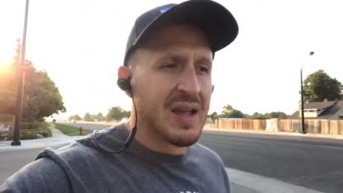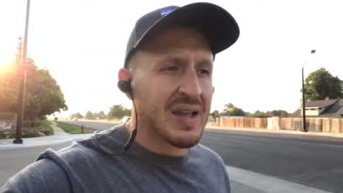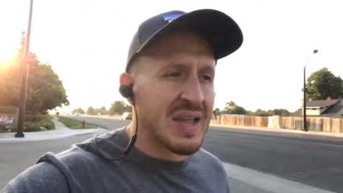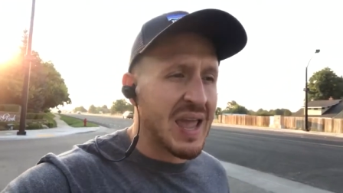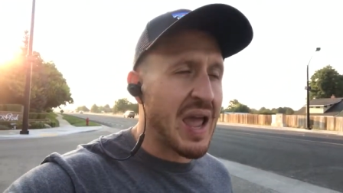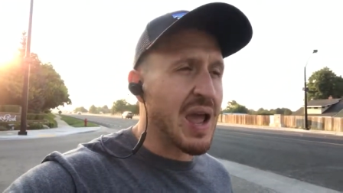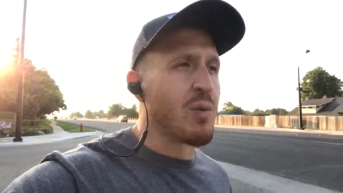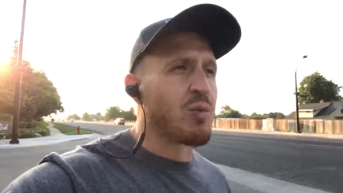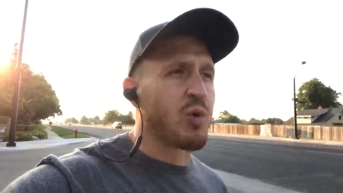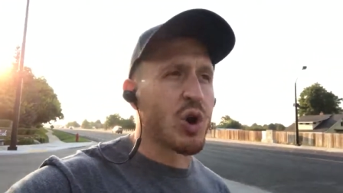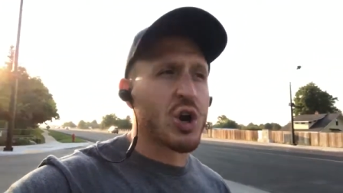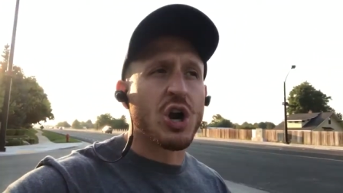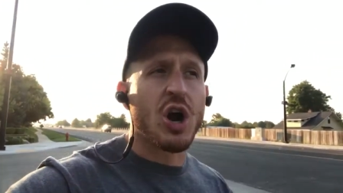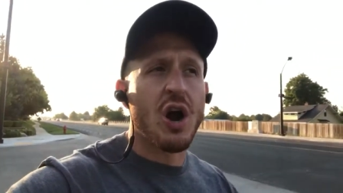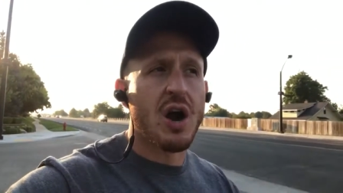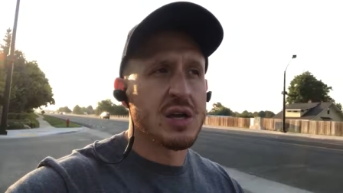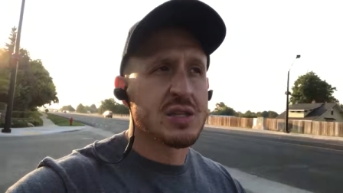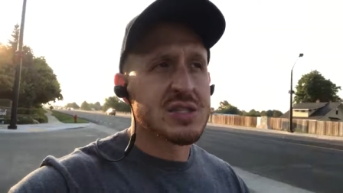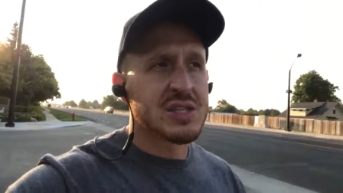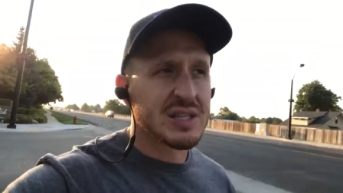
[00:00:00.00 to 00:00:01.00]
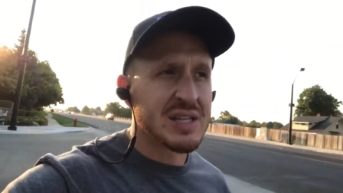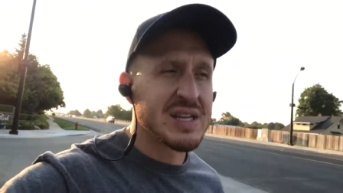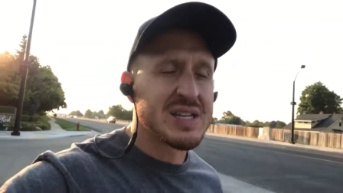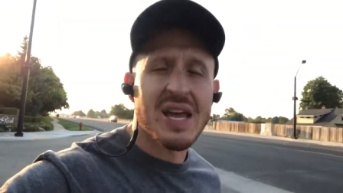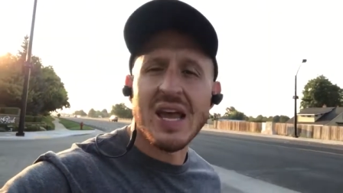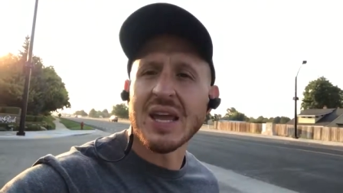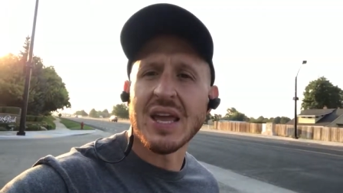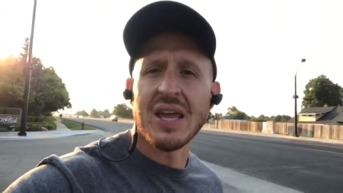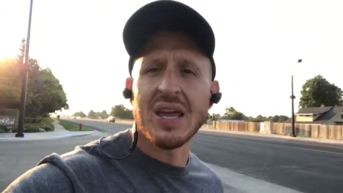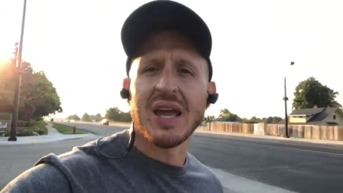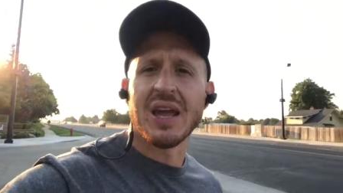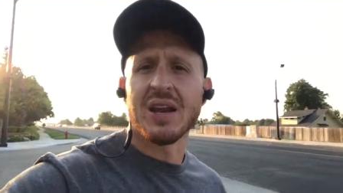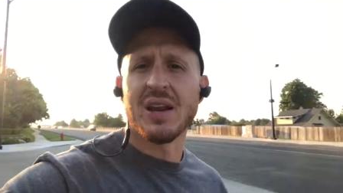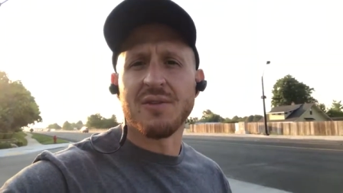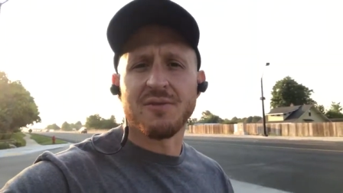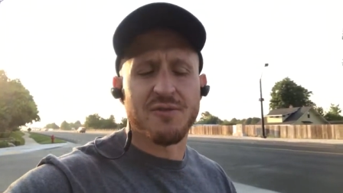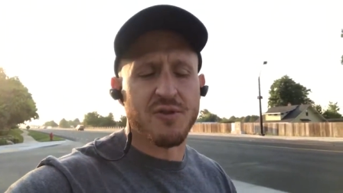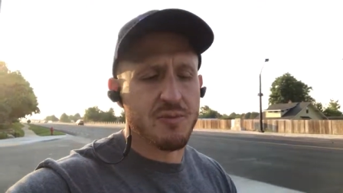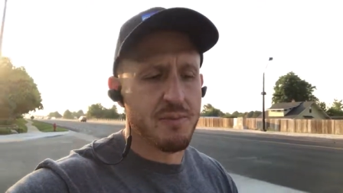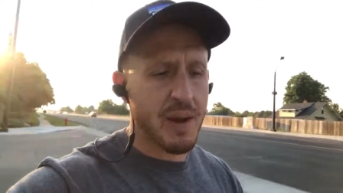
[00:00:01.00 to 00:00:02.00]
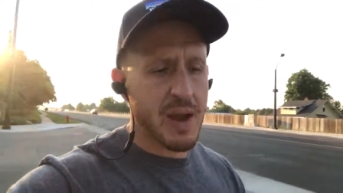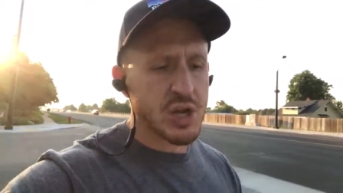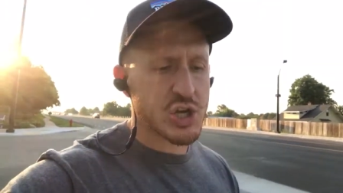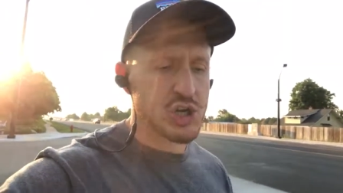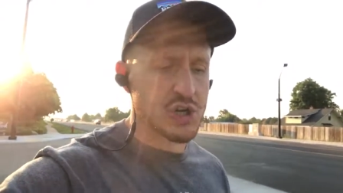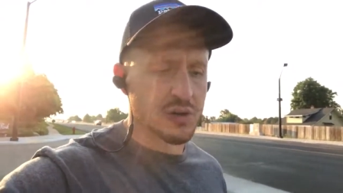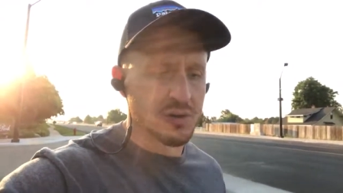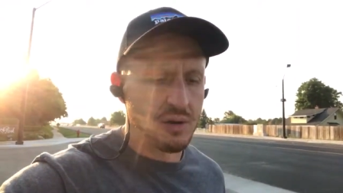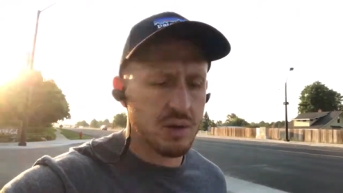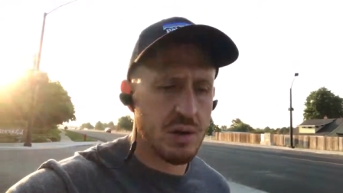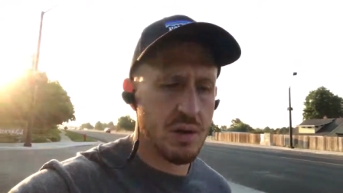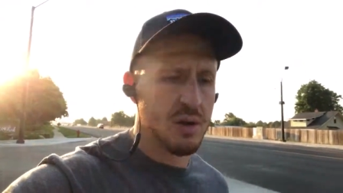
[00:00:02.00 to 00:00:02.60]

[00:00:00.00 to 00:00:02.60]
Okay, we're constantly taking in information.